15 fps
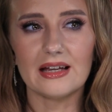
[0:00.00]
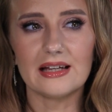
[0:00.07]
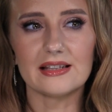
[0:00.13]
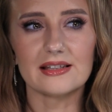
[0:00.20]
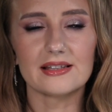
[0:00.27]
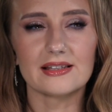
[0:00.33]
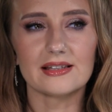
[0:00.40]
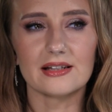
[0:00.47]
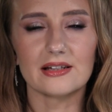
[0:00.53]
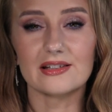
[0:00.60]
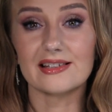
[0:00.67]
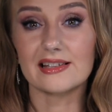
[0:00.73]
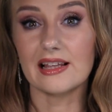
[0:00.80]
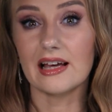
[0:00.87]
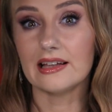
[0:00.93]
it's
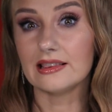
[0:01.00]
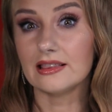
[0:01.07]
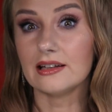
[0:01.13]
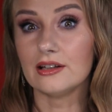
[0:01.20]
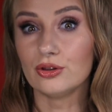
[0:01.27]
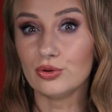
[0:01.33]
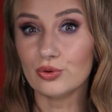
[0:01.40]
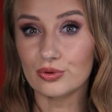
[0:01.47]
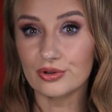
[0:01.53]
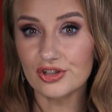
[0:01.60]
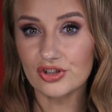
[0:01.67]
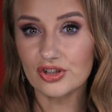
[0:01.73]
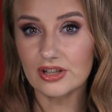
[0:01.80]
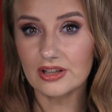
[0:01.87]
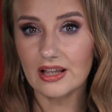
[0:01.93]
slightly
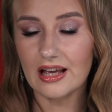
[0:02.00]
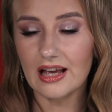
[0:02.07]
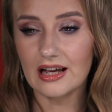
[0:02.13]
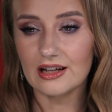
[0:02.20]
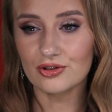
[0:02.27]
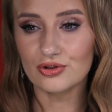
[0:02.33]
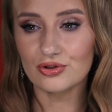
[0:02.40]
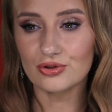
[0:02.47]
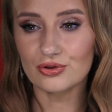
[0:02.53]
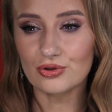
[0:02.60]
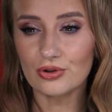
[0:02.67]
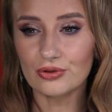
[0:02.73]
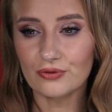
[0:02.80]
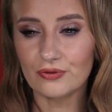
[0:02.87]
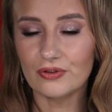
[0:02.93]
nourishing and you
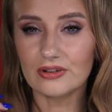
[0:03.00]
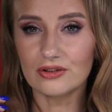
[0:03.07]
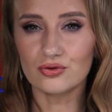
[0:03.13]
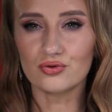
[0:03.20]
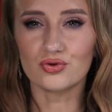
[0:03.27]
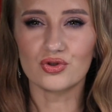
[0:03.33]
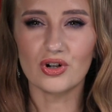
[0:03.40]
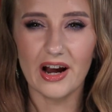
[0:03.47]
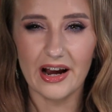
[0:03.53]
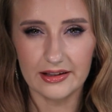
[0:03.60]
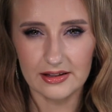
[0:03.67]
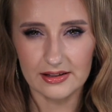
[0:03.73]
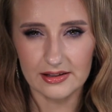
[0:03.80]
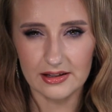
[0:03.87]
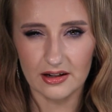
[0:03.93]
don't feel
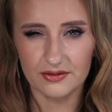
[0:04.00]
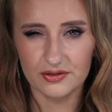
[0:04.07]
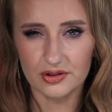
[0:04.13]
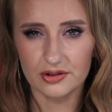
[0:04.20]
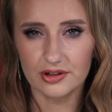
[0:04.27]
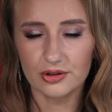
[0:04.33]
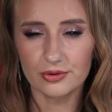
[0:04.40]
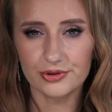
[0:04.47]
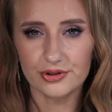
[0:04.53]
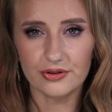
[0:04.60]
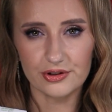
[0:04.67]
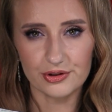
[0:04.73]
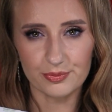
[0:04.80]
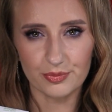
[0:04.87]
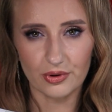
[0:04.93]
dryness after
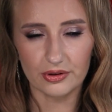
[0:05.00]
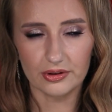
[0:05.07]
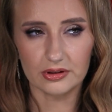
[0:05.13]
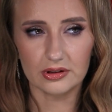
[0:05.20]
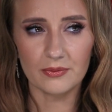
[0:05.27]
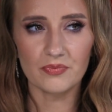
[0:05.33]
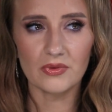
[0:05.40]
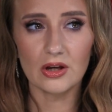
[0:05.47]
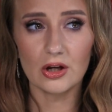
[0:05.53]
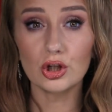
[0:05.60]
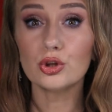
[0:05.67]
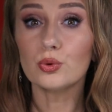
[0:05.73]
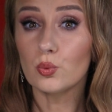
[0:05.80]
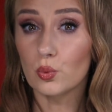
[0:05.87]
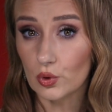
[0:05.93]
using this product.
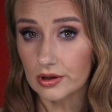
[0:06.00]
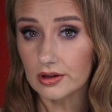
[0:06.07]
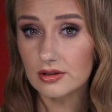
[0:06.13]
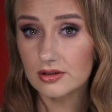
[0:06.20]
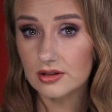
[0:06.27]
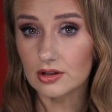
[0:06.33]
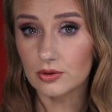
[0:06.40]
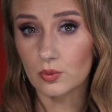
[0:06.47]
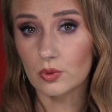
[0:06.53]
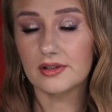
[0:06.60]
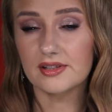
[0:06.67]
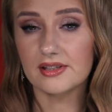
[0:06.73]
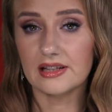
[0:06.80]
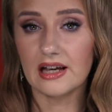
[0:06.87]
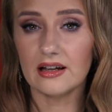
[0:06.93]
It works
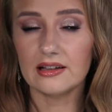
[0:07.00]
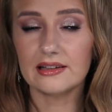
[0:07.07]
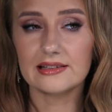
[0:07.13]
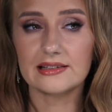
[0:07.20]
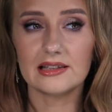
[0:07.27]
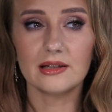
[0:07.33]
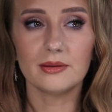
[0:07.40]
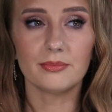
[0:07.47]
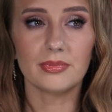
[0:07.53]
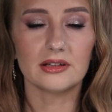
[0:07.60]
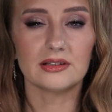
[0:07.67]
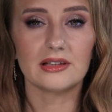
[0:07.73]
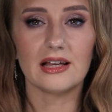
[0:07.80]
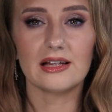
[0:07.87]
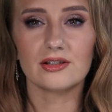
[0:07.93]
nicely,
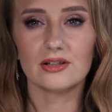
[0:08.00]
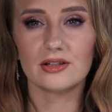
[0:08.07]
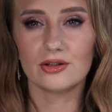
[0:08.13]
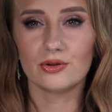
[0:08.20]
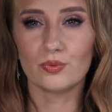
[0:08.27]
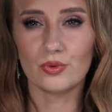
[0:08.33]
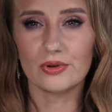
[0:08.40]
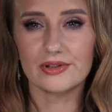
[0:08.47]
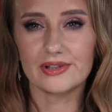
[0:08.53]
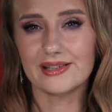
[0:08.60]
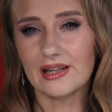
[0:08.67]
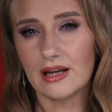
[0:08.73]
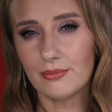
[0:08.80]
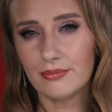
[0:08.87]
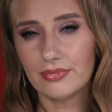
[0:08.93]
but as it was a
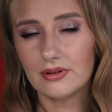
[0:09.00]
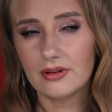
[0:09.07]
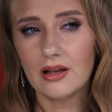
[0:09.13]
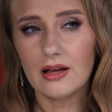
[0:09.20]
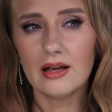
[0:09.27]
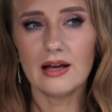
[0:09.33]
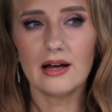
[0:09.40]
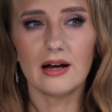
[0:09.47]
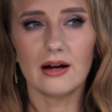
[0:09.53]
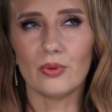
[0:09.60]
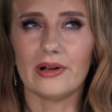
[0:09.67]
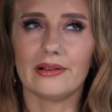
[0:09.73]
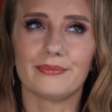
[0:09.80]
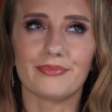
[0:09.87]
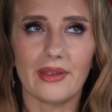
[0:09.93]
sample,
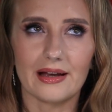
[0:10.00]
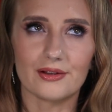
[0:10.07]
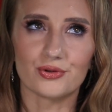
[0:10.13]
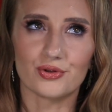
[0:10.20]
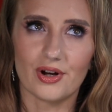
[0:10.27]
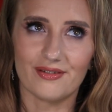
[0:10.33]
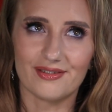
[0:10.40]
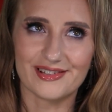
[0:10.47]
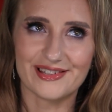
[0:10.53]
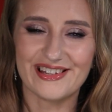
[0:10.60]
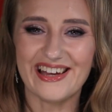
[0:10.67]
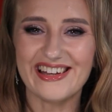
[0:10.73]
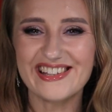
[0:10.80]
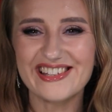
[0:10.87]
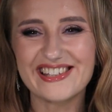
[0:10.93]
well, a travel
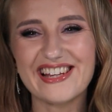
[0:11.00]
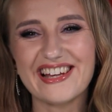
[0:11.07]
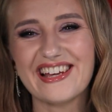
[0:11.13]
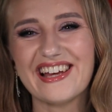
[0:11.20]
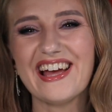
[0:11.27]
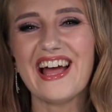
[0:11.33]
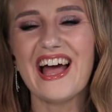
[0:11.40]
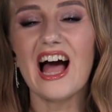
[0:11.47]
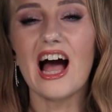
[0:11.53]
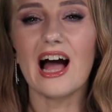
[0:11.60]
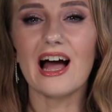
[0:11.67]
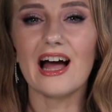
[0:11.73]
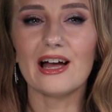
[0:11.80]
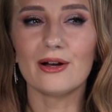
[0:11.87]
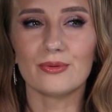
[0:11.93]
size,
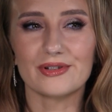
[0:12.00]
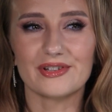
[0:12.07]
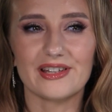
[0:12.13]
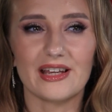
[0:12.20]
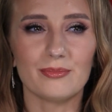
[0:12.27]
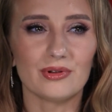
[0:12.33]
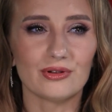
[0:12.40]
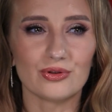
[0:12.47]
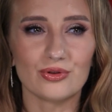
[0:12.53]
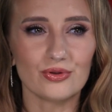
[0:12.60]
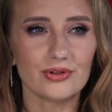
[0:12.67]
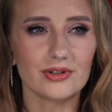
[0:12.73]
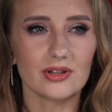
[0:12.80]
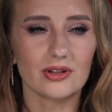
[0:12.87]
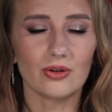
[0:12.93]
I was able to
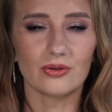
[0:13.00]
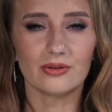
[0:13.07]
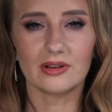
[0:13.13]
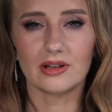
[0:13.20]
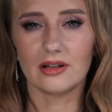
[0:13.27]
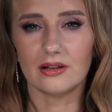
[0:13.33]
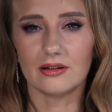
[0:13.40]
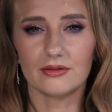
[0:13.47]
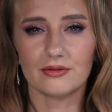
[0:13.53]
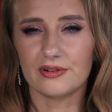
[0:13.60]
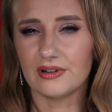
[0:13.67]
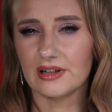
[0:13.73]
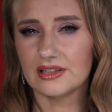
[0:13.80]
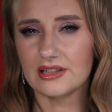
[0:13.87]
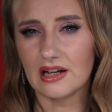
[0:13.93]
use it only
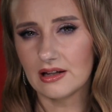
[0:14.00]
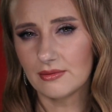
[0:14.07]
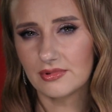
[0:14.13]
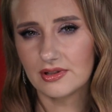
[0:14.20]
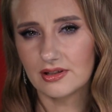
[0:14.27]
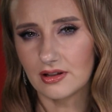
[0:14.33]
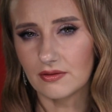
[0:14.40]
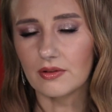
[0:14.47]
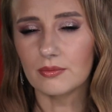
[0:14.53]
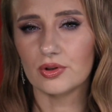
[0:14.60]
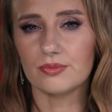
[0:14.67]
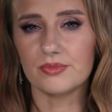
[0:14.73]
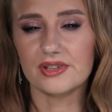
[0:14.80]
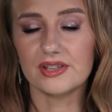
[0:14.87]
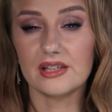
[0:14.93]
3 times, if I'm
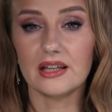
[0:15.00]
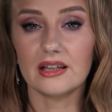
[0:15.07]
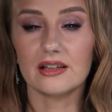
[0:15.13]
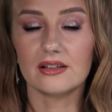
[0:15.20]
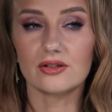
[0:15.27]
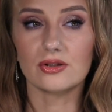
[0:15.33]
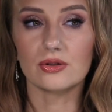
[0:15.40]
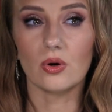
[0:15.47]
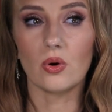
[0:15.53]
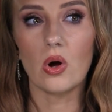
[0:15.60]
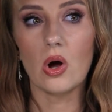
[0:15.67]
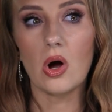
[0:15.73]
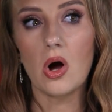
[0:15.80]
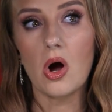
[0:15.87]
not mistaken. So